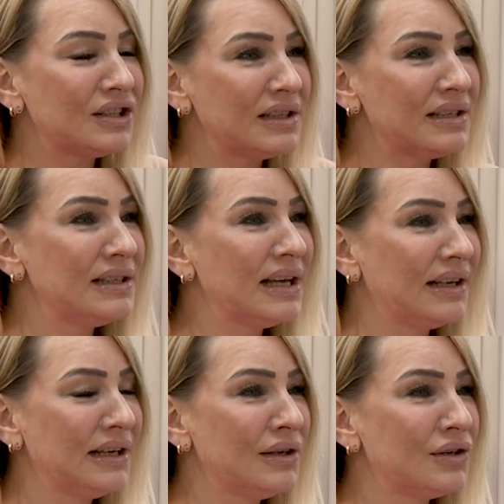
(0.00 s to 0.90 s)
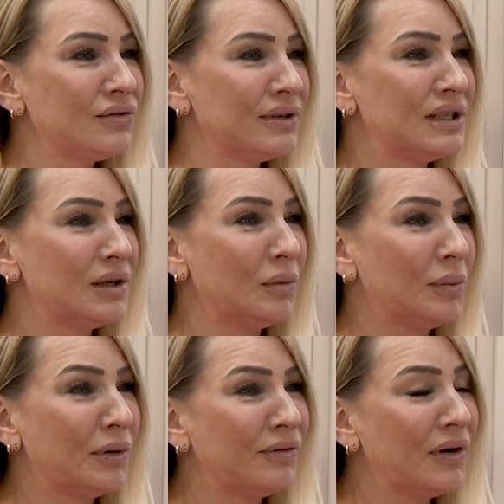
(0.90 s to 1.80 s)
shutting down industries that
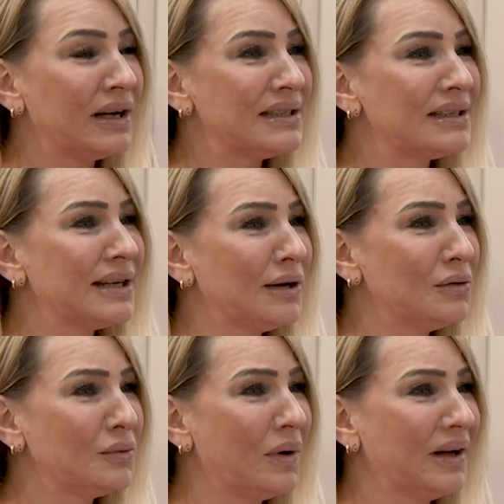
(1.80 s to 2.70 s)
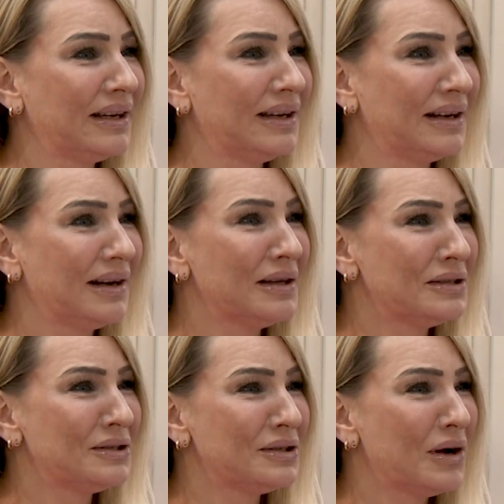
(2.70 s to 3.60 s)
would provide skilled working class jobs?